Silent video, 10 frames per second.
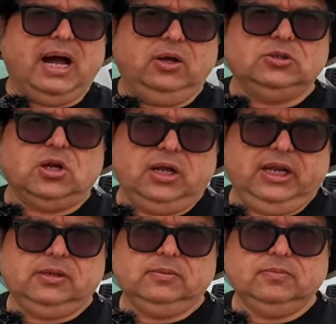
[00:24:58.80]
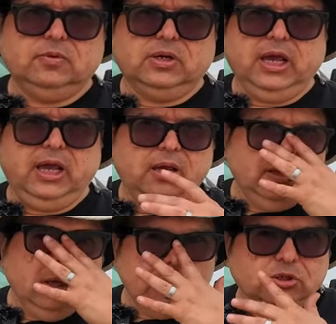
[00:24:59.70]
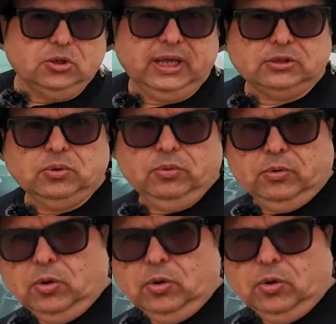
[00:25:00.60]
miles on it. Okay, so that's what we're